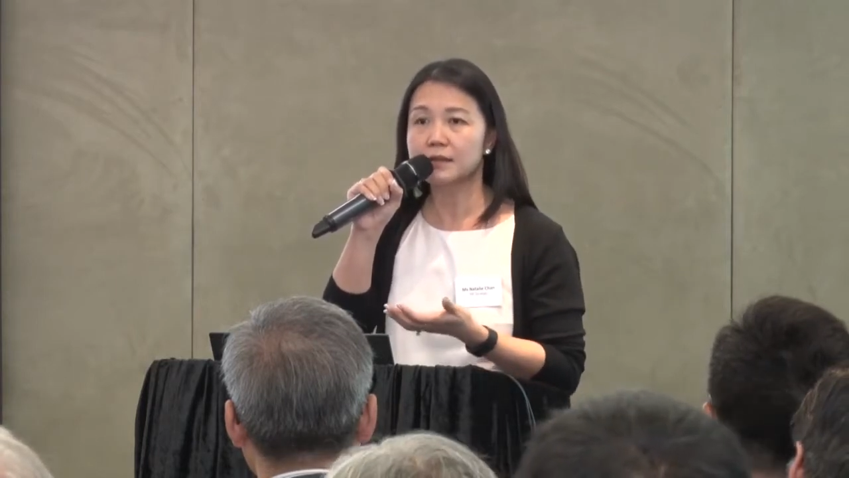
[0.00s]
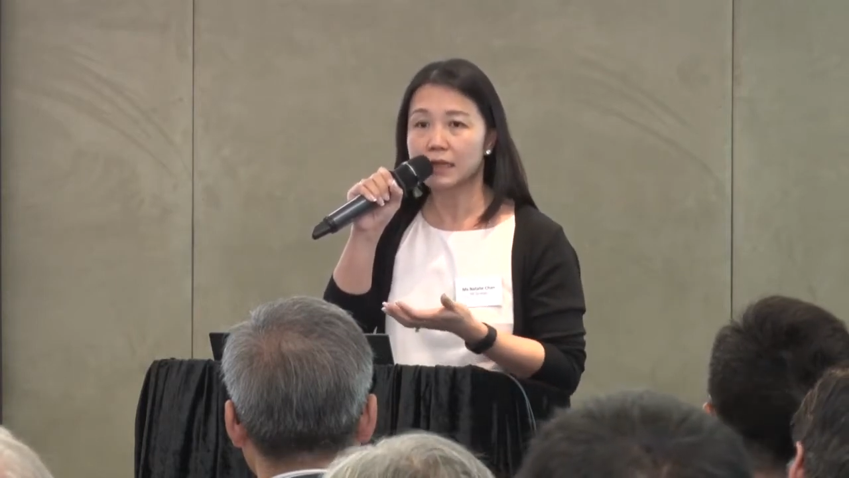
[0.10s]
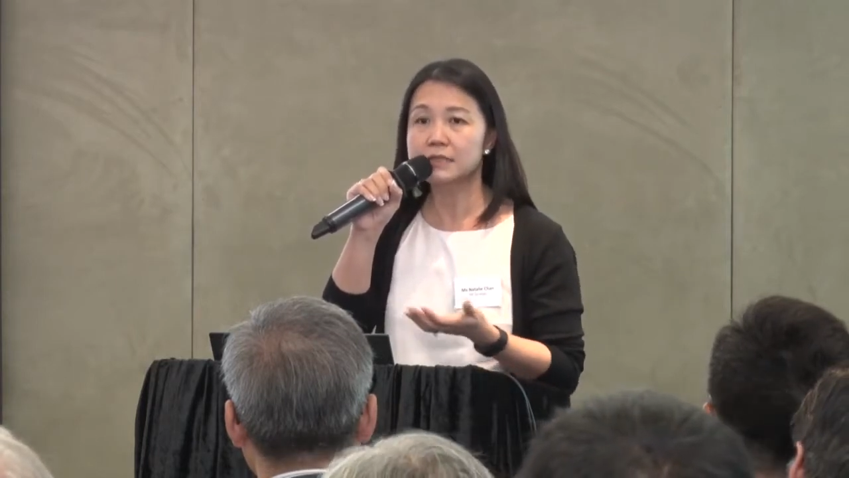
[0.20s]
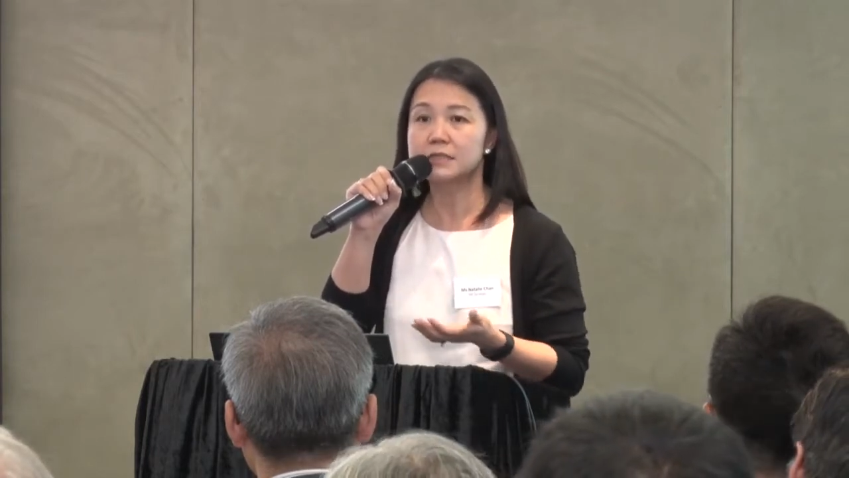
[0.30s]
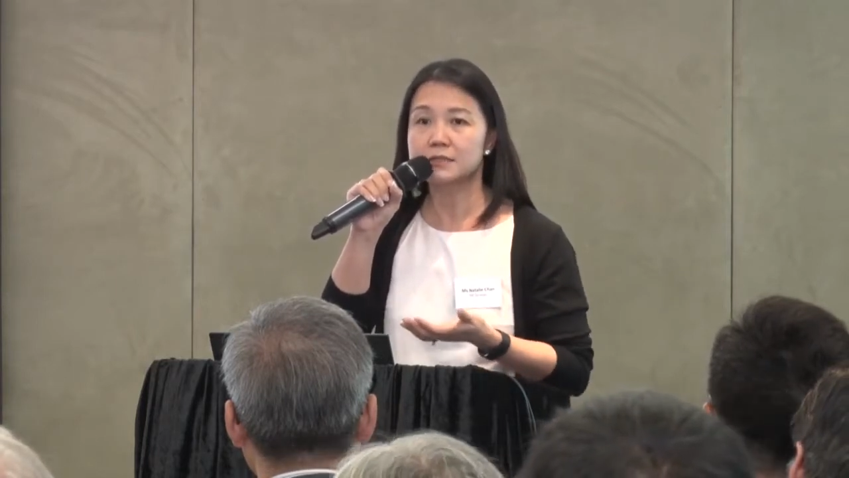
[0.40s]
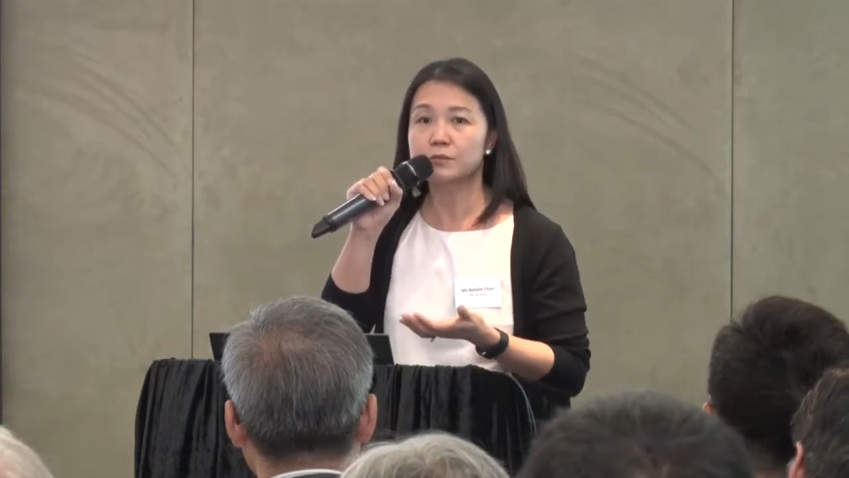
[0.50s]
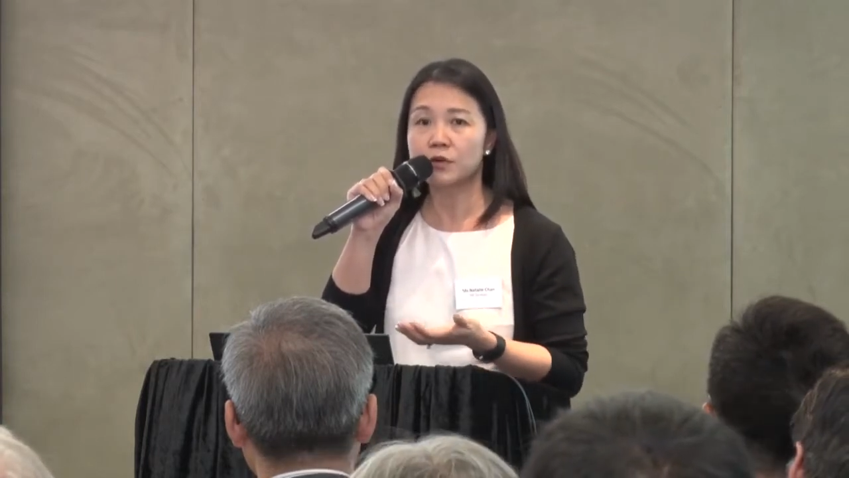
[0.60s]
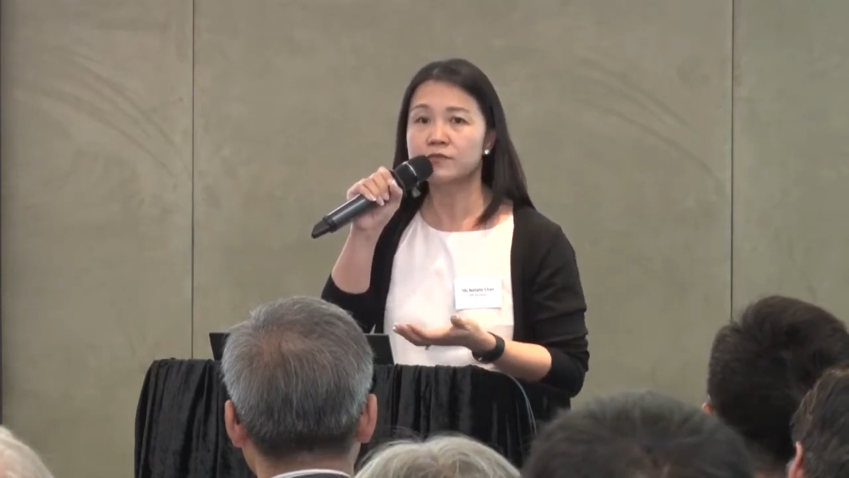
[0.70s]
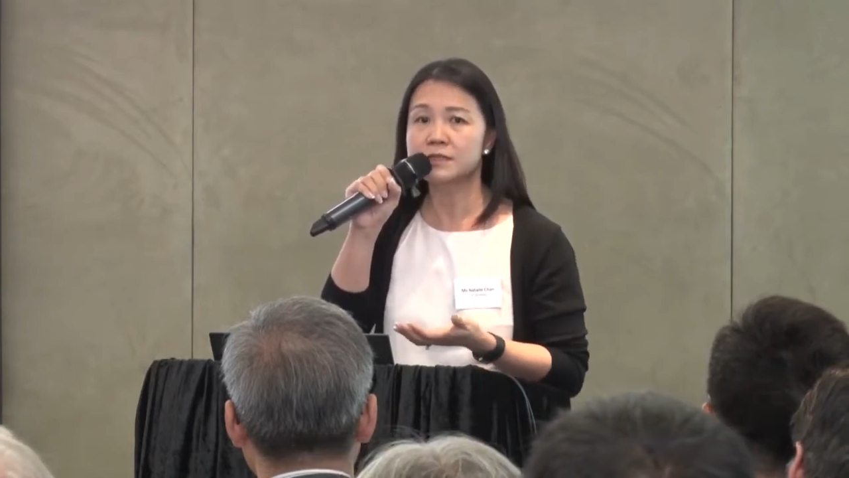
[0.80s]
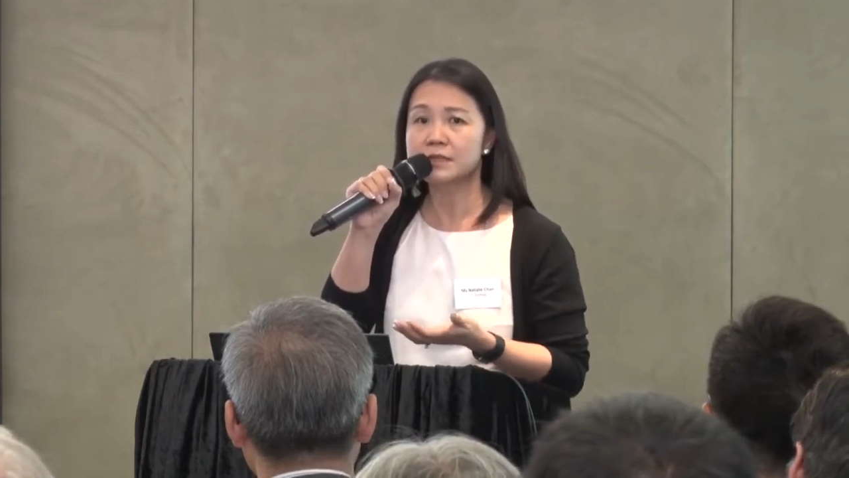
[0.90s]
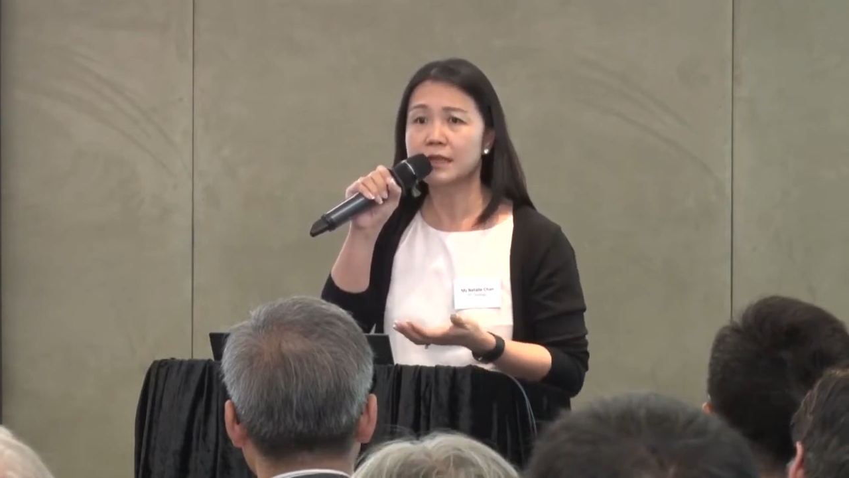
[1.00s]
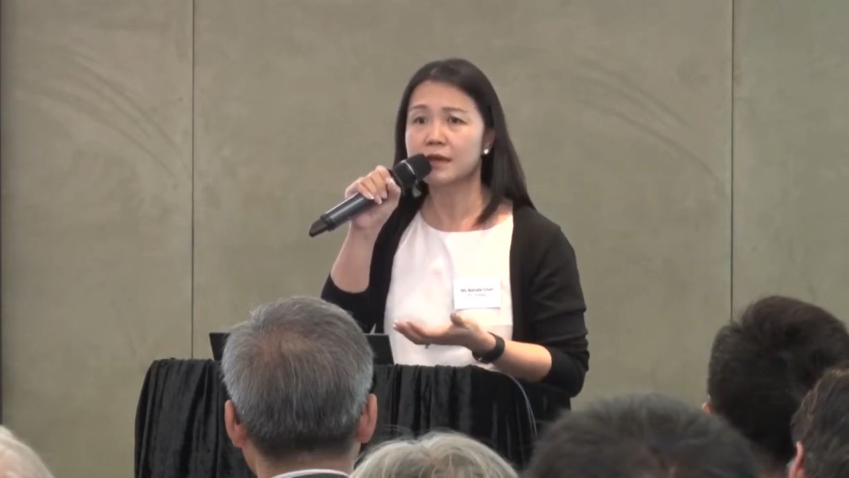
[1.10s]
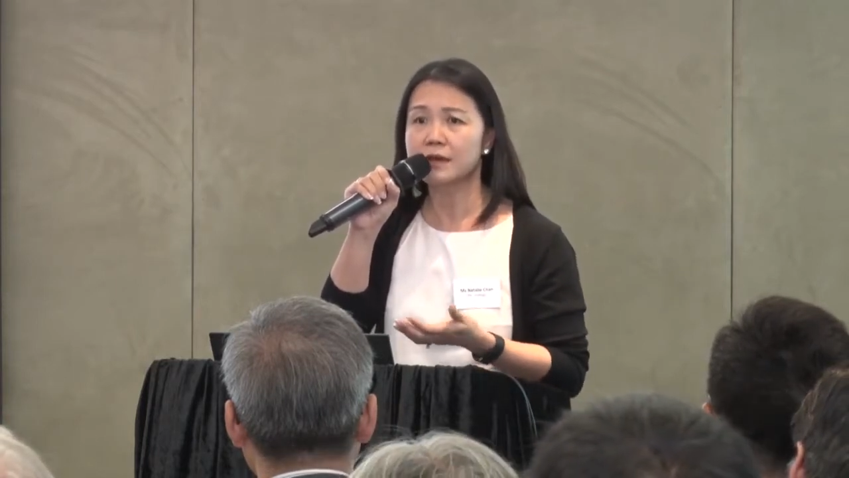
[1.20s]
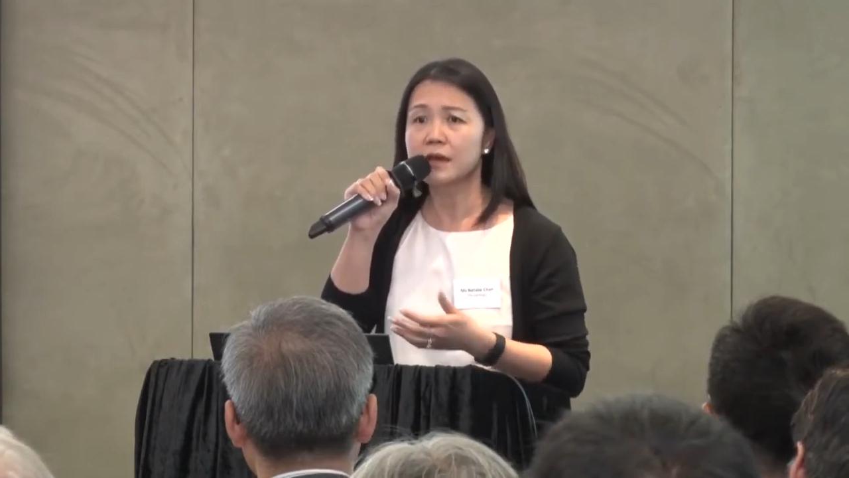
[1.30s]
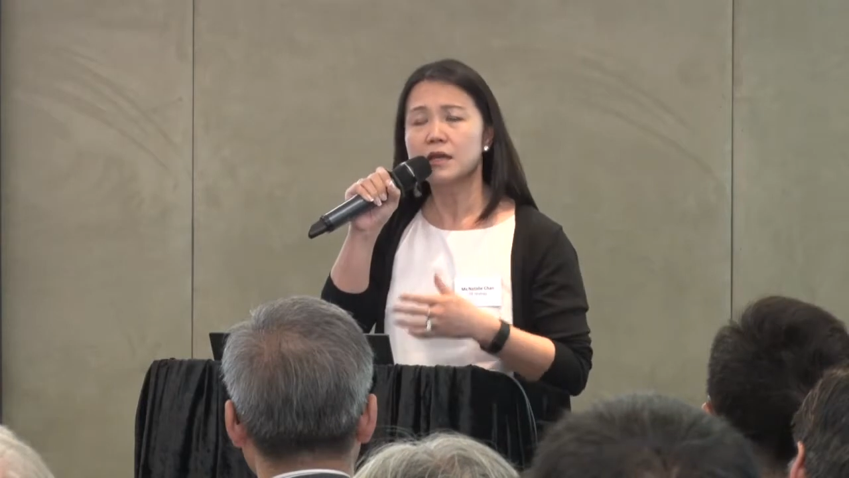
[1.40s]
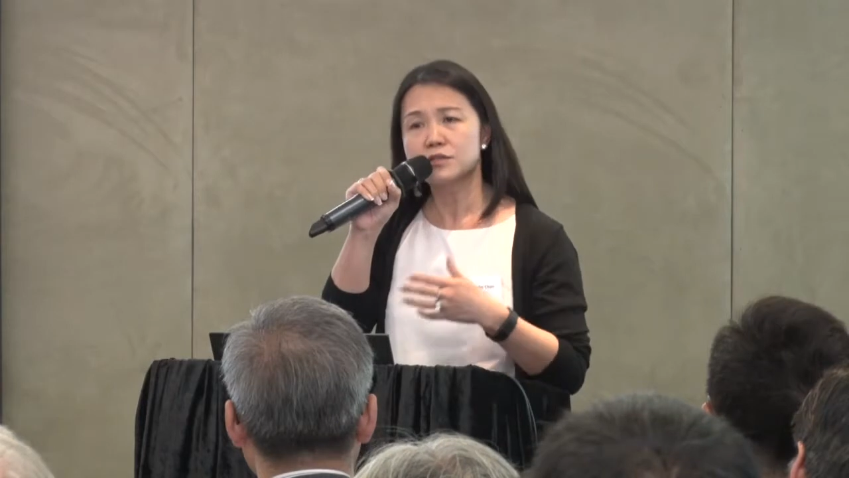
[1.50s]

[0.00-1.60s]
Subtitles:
under the poverty line.